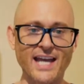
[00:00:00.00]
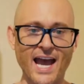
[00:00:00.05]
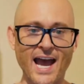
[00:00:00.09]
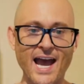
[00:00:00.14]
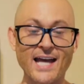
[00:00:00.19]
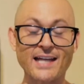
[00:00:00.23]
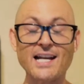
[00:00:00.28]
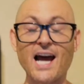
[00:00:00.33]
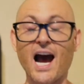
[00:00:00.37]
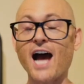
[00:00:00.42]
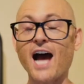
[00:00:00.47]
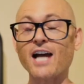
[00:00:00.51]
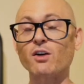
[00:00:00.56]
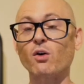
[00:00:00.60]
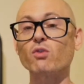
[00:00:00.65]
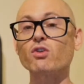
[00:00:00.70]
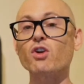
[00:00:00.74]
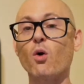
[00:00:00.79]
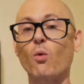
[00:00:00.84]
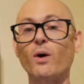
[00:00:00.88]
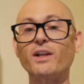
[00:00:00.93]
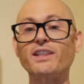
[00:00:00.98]
can. I
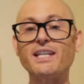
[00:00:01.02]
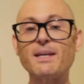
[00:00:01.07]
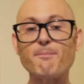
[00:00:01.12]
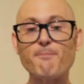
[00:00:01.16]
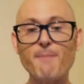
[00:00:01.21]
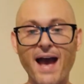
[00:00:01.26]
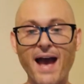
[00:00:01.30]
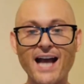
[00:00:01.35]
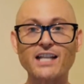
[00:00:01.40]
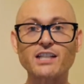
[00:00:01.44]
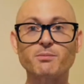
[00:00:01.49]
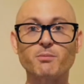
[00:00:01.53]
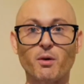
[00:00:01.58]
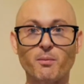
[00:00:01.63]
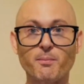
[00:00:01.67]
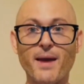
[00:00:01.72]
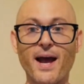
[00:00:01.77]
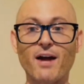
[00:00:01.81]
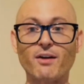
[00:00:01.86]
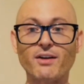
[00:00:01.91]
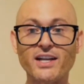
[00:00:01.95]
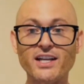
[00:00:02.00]
don't know what the maximum
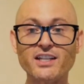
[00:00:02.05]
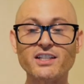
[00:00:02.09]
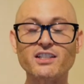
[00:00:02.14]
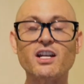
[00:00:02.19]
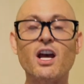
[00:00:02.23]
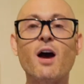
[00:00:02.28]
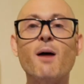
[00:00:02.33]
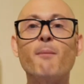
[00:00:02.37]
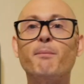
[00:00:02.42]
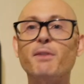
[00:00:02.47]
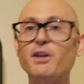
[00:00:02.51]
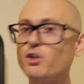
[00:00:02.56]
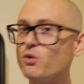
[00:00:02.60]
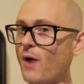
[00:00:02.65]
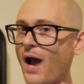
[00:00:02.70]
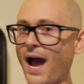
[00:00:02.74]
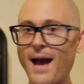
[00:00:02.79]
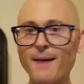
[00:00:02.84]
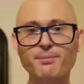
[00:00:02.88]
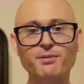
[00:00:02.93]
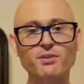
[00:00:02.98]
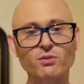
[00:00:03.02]
amount is, but you
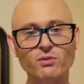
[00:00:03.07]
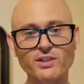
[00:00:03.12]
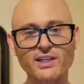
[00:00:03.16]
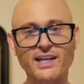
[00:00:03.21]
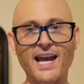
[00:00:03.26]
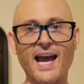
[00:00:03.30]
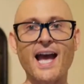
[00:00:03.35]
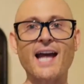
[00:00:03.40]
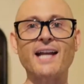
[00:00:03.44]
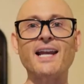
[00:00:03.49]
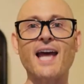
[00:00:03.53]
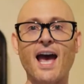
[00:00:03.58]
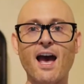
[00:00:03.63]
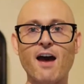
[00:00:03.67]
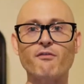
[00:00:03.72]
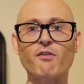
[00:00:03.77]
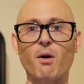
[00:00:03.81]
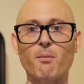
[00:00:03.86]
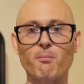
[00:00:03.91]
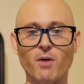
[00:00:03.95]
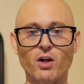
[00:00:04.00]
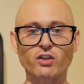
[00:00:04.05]
absolutely can
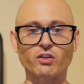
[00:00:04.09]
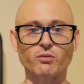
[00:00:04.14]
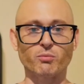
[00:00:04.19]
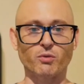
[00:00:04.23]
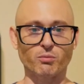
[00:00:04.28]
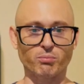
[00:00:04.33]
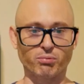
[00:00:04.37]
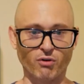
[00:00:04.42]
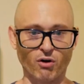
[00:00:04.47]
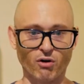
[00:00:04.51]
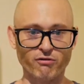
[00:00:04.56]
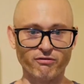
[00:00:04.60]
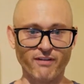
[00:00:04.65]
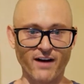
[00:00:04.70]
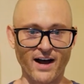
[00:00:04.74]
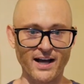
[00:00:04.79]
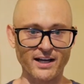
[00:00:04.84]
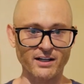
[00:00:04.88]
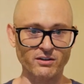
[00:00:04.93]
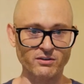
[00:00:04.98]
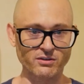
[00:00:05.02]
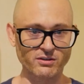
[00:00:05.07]
have multiple
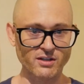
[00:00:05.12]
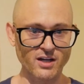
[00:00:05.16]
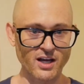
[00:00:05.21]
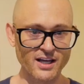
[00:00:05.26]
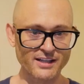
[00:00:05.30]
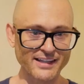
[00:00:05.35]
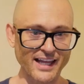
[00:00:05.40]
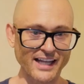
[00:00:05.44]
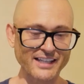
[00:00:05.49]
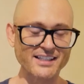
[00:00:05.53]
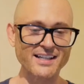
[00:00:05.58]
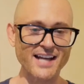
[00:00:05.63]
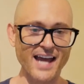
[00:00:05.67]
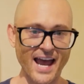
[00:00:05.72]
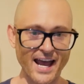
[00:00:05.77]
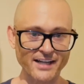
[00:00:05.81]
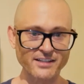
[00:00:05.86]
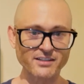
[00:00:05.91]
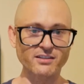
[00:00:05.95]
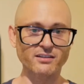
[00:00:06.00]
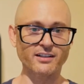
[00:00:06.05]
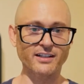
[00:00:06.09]
profiles. That's an
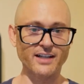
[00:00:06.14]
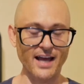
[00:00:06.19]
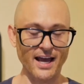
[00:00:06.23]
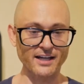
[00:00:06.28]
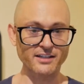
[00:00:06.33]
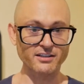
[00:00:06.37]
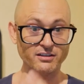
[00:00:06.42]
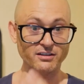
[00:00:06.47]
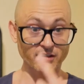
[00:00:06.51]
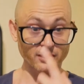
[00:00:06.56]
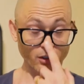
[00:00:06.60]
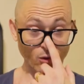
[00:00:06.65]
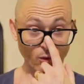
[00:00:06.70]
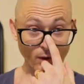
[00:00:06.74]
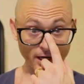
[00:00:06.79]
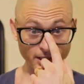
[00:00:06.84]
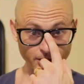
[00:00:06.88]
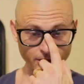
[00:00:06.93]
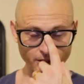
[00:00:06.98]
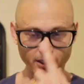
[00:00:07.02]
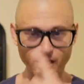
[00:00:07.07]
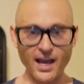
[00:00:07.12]
excellent, excellent
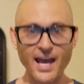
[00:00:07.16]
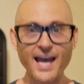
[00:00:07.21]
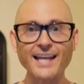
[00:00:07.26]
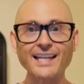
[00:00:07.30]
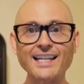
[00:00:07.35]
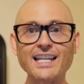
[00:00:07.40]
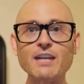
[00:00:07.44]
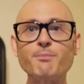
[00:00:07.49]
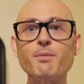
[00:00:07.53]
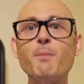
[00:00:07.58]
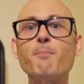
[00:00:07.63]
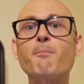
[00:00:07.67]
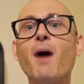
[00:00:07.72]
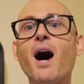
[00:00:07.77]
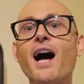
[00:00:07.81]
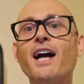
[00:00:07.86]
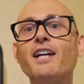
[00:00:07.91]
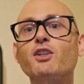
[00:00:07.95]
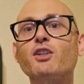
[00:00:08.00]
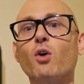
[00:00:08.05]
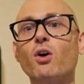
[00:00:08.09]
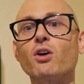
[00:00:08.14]
question. Keep in
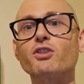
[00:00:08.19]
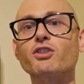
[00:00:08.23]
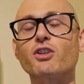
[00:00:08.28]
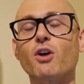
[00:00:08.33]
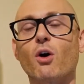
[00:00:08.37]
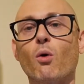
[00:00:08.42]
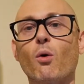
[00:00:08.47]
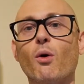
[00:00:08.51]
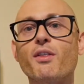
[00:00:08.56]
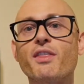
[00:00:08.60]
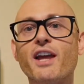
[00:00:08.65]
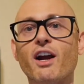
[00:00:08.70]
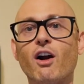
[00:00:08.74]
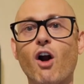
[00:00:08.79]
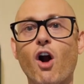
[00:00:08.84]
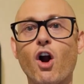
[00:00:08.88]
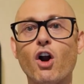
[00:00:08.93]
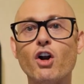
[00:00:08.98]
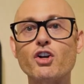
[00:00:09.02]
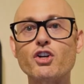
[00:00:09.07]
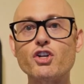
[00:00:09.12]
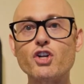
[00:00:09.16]
mind also, there
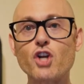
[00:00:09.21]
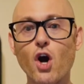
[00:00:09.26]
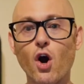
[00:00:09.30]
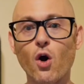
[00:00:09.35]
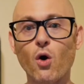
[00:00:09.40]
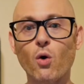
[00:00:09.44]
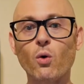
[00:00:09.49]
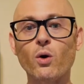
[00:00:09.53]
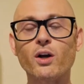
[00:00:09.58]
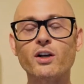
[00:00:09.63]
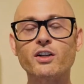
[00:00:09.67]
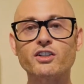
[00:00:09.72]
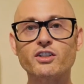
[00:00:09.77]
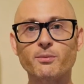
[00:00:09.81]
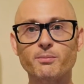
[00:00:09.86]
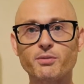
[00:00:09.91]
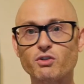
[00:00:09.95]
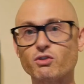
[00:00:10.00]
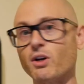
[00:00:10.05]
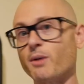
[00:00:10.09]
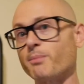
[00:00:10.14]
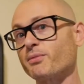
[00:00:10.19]
are no
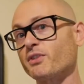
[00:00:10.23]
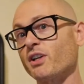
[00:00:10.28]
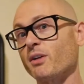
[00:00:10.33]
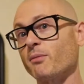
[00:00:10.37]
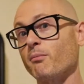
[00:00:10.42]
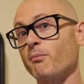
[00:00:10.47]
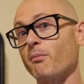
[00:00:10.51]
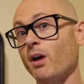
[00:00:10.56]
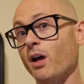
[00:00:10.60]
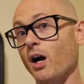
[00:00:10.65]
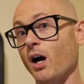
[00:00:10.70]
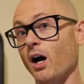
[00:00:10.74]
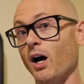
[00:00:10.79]
subscription